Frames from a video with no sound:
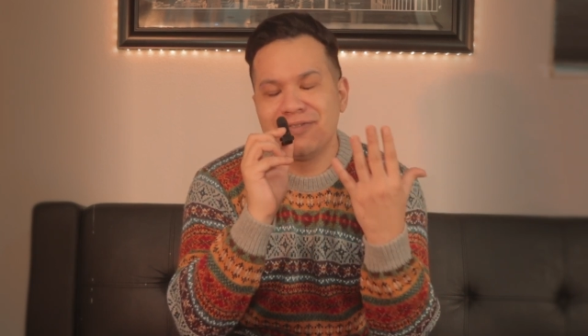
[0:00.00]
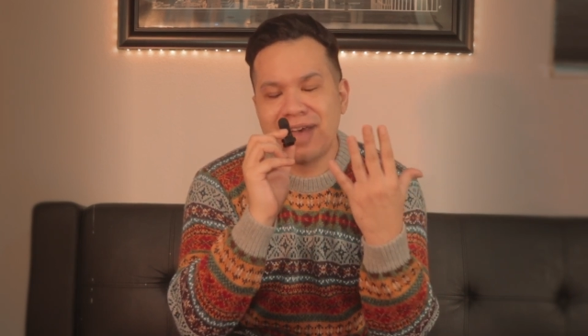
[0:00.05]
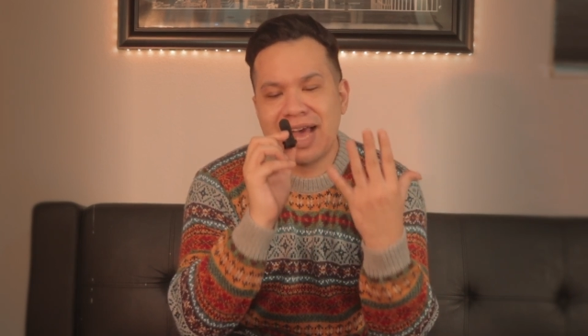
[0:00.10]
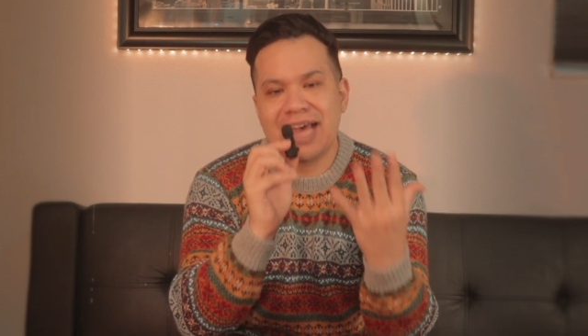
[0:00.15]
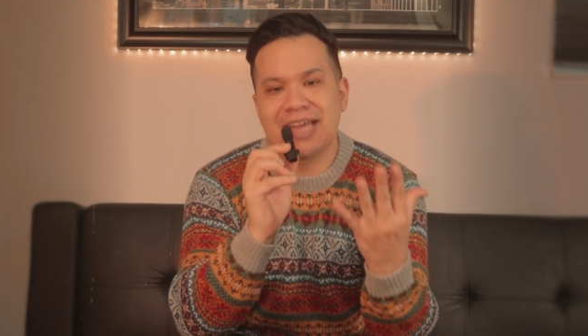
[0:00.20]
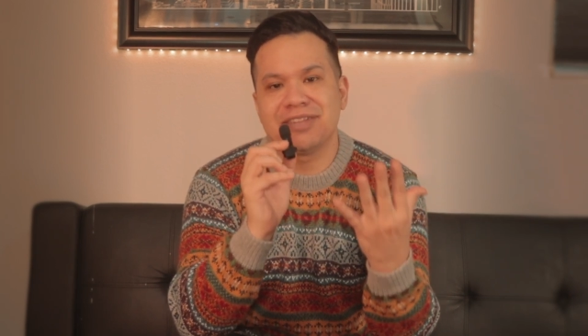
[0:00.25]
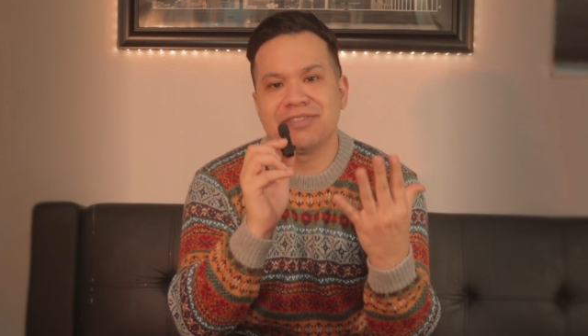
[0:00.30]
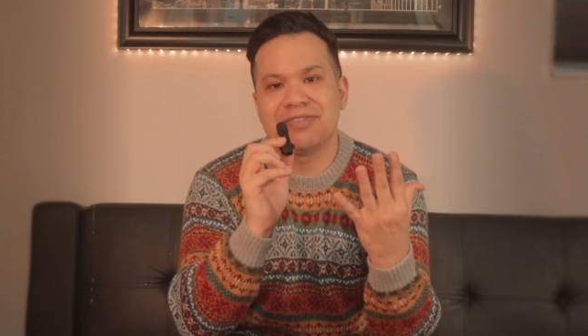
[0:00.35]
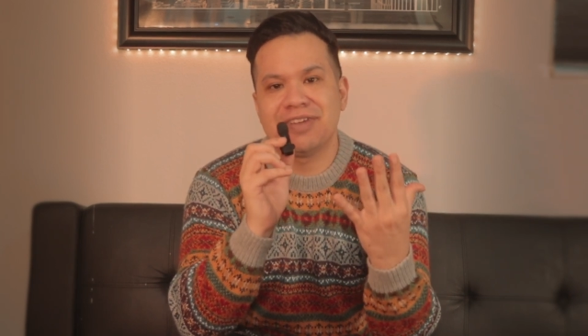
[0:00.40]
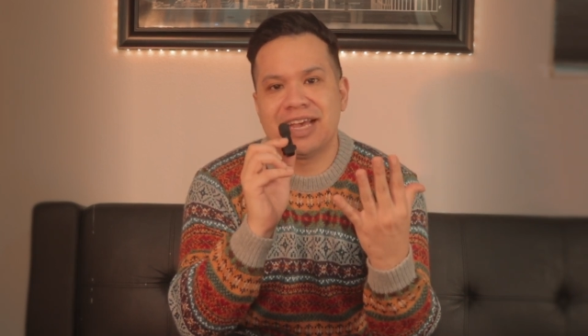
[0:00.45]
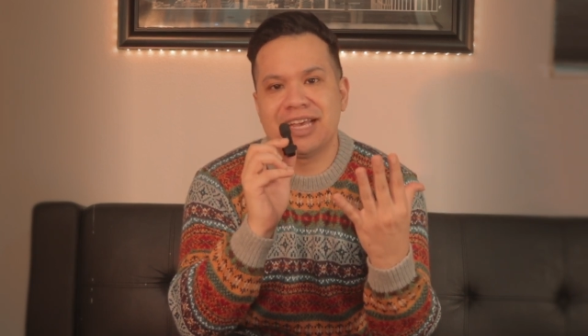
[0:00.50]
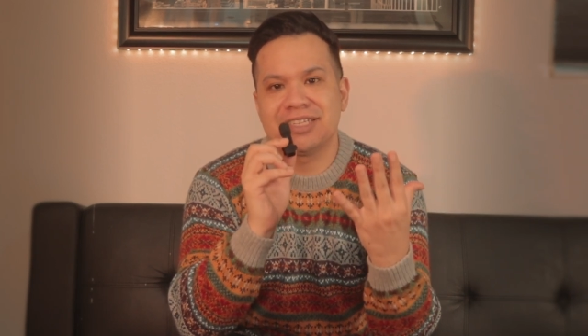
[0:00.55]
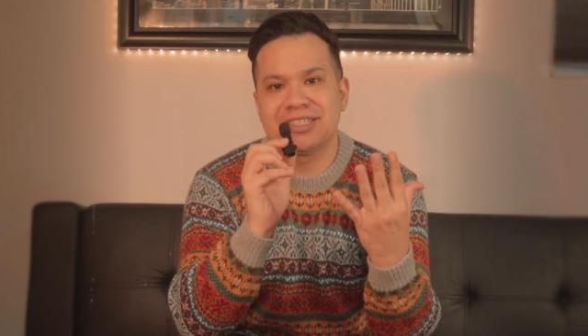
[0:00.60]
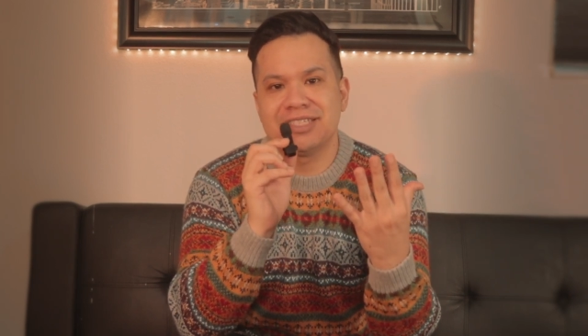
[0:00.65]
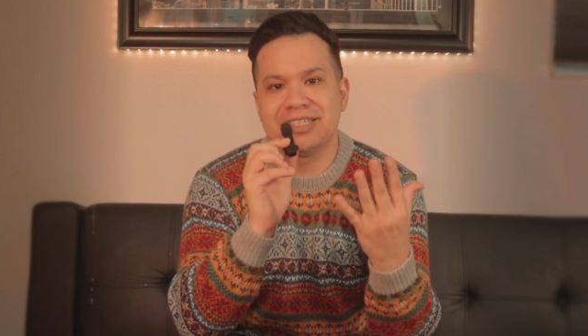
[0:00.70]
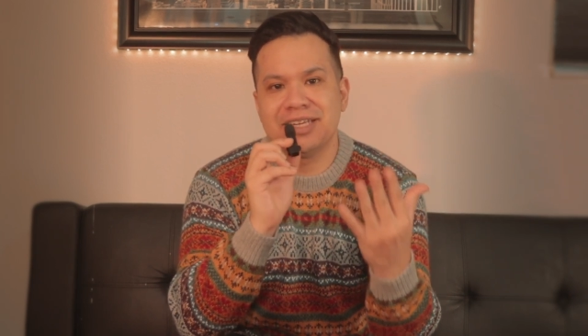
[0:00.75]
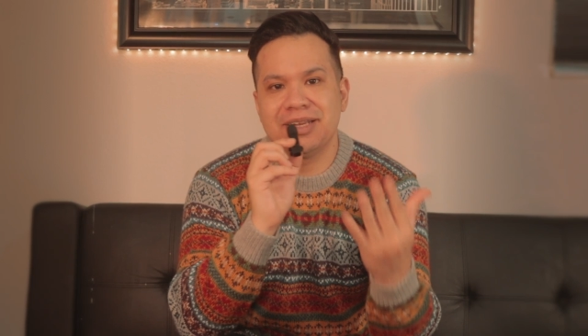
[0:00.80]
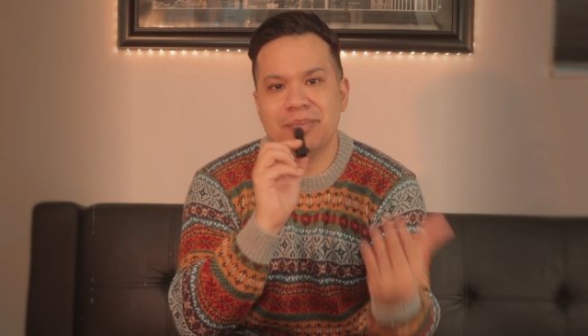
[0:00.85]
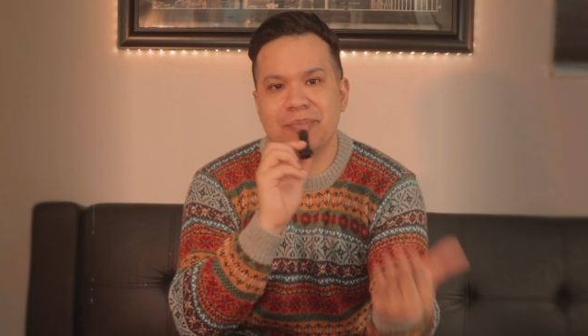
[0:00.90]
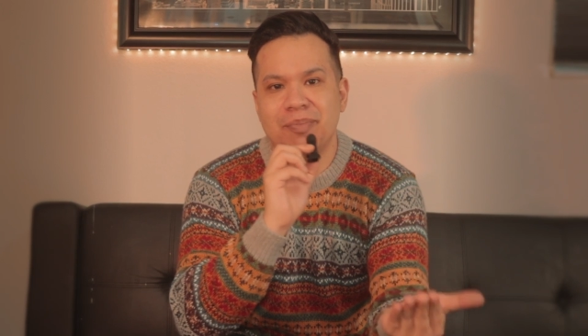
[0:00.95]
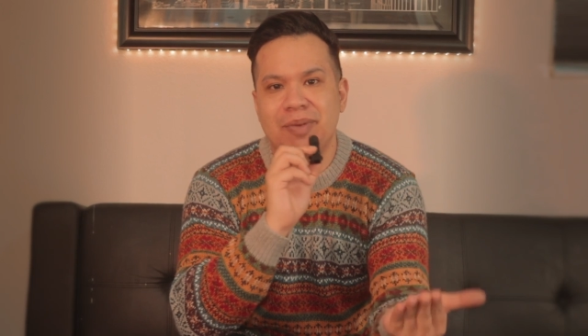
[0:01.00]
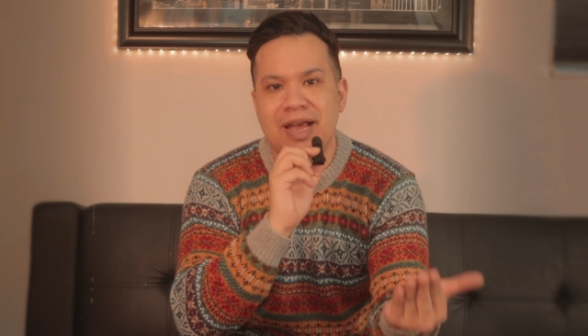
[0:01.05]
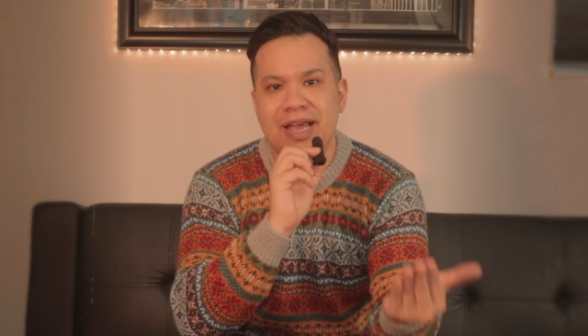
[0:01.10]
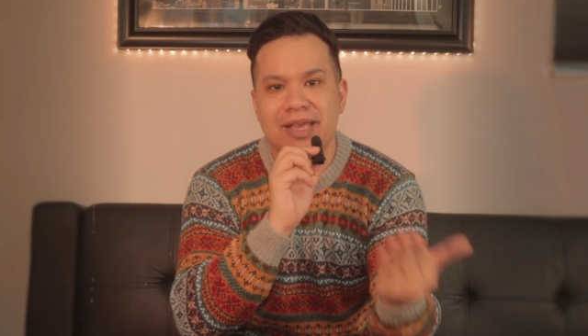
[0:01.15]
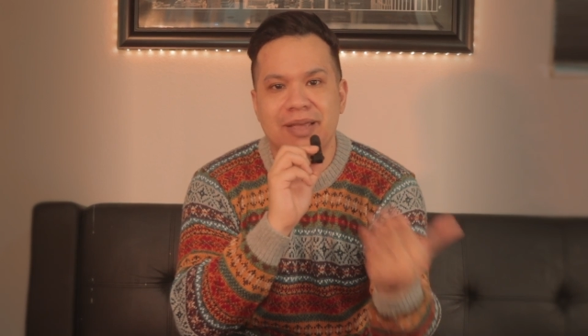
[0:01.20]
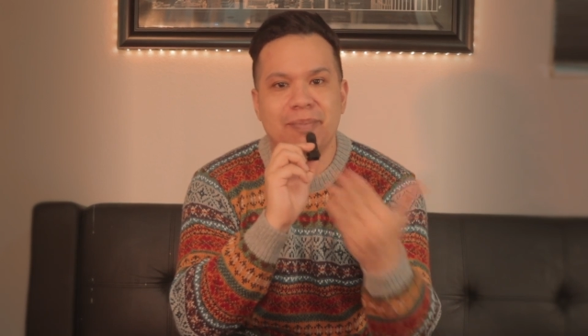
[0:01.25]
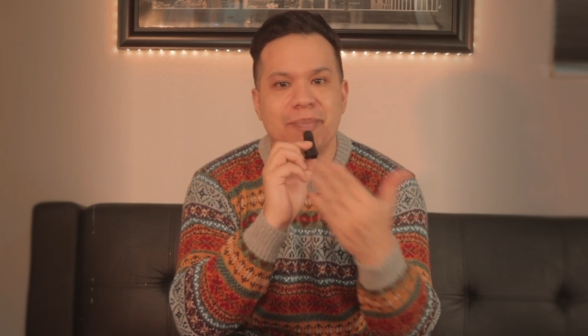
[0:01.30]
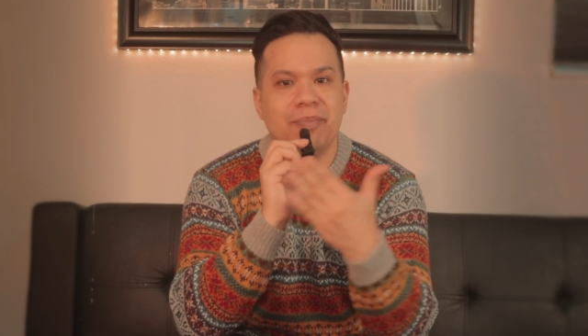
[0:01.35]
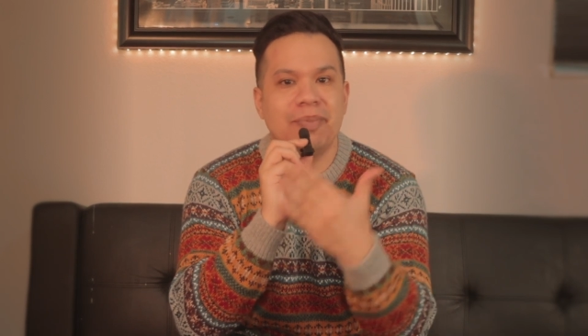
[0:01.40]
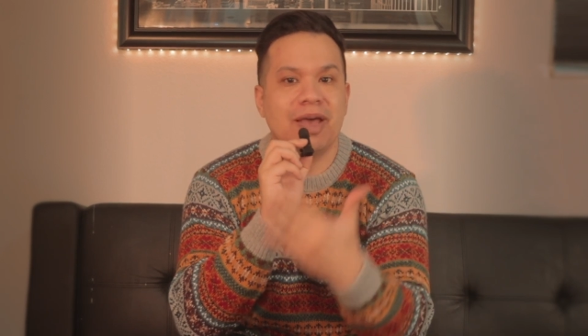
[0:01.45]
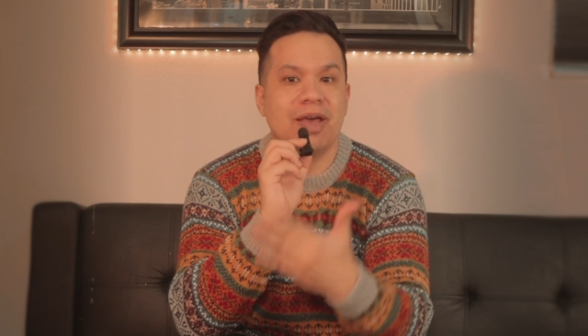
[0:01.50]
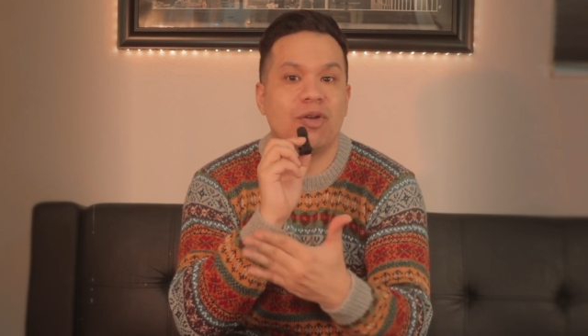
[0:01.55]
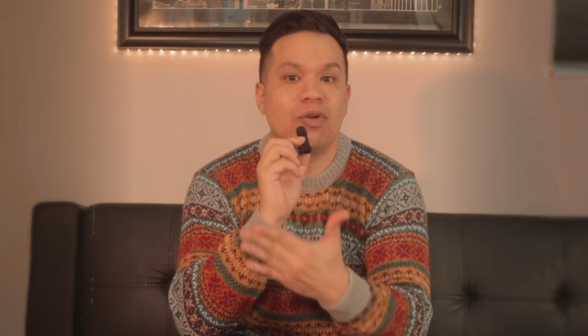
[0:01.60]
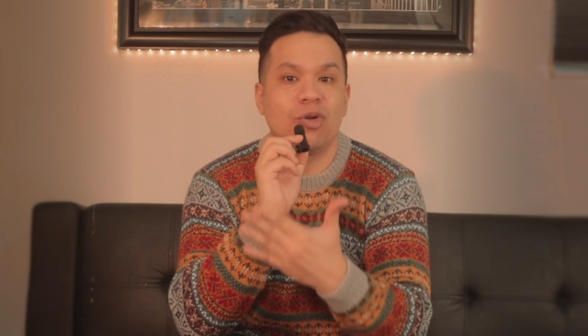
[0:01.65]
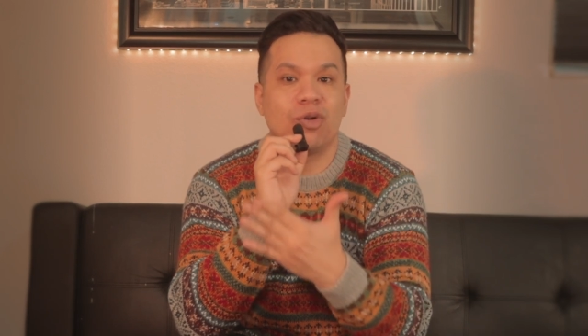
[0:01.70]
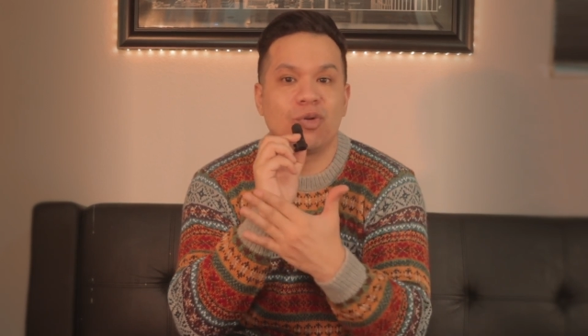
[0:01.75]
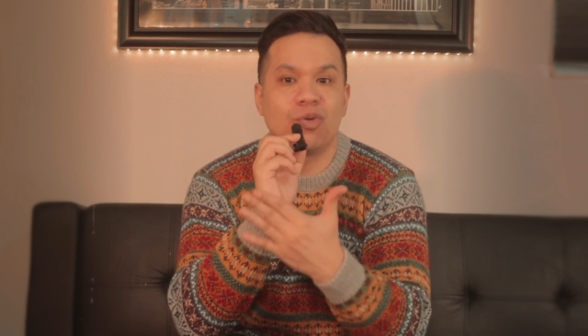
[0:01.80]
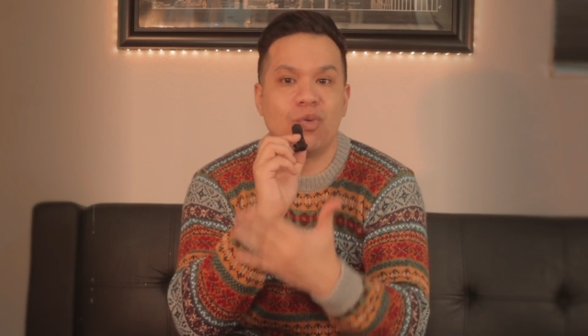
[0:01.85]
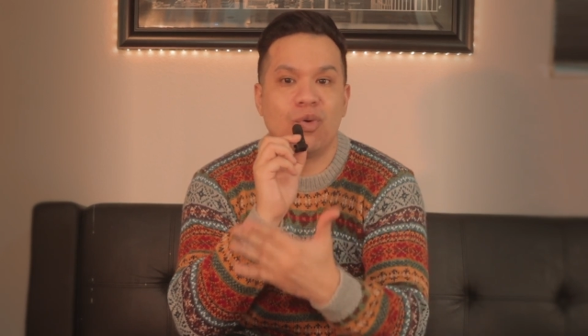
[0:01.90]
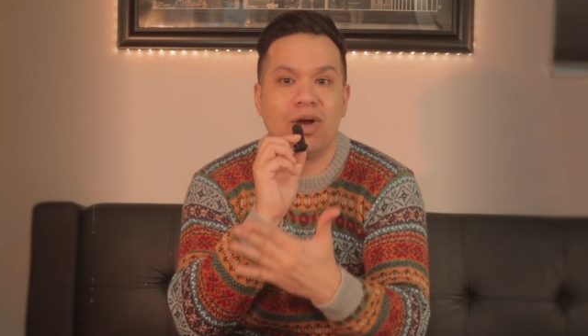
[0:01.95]
fast fashion and buying
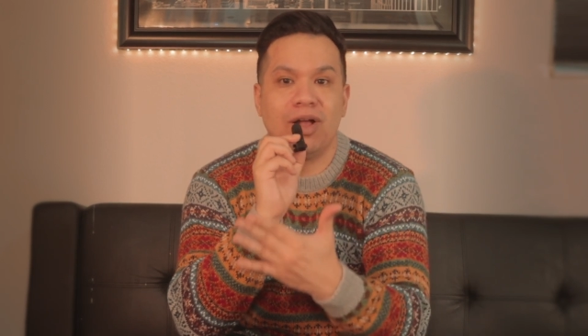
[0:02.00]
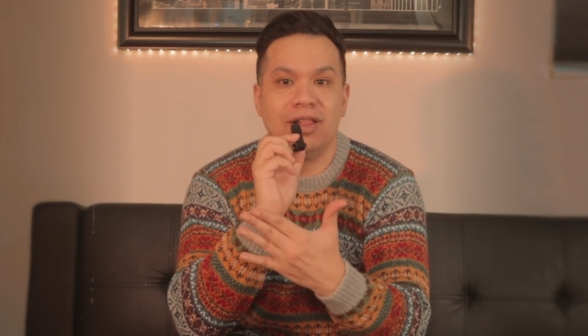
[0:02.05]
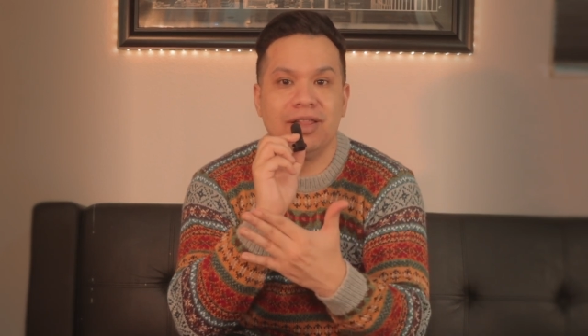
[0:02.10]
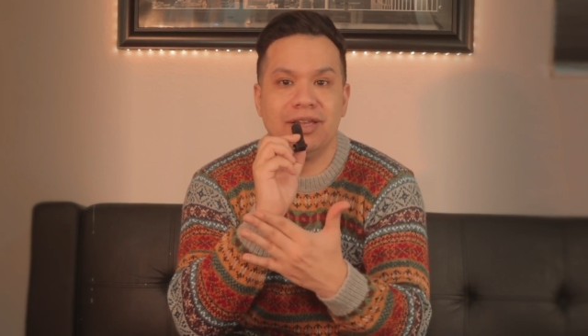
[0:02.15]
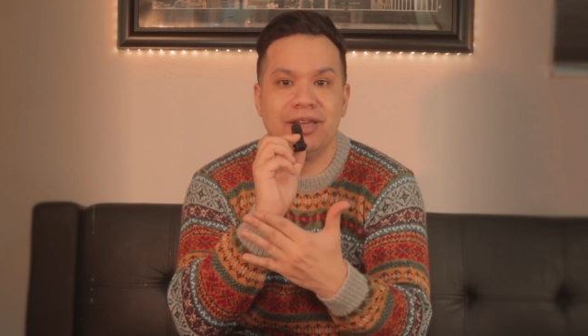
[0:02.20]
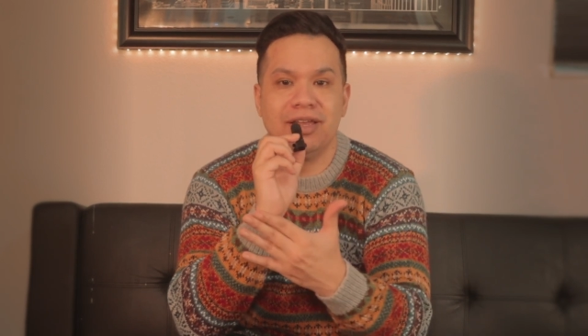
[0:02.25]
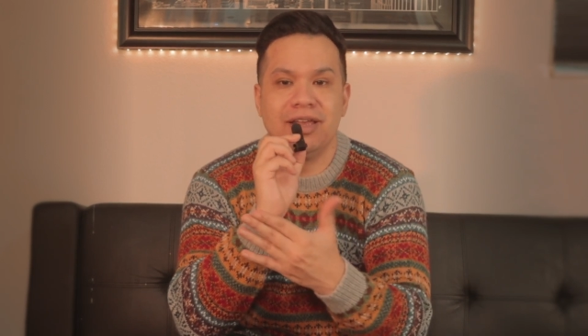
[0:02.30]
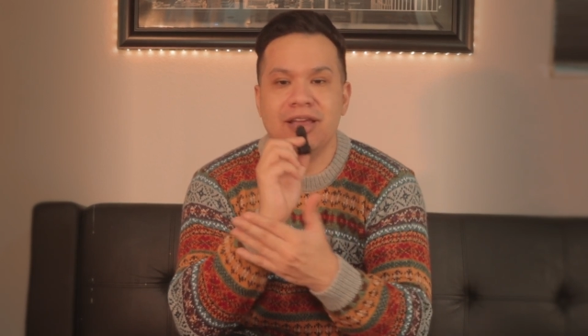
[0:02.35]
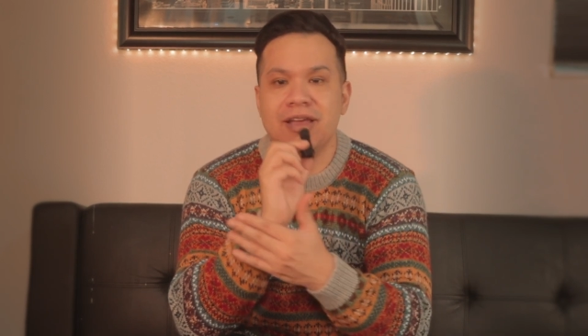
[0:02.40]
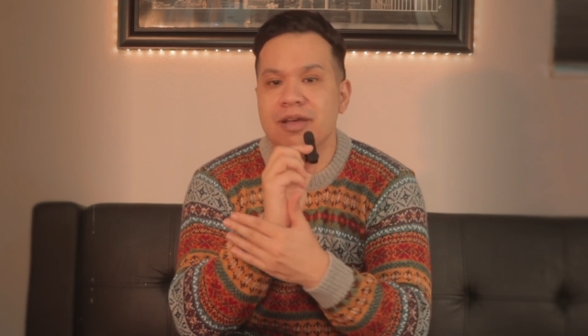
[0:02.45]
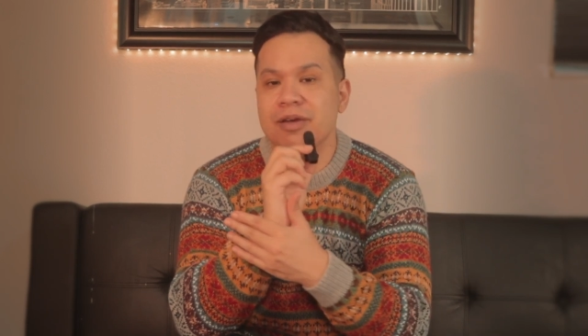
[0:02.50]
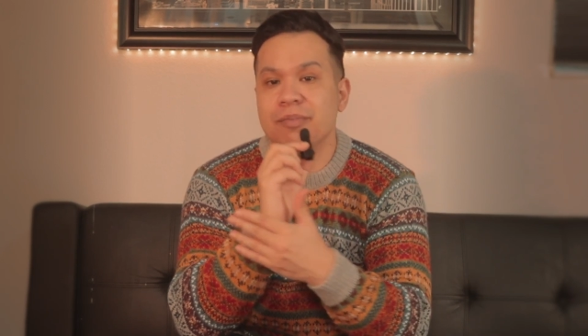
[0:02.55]
better quality.